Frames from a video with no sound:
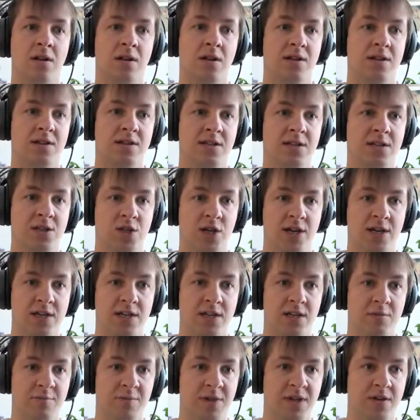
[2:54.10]
Is he
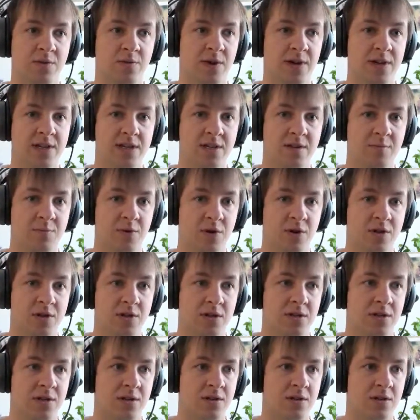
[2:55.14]
chasing me? Where's the boss?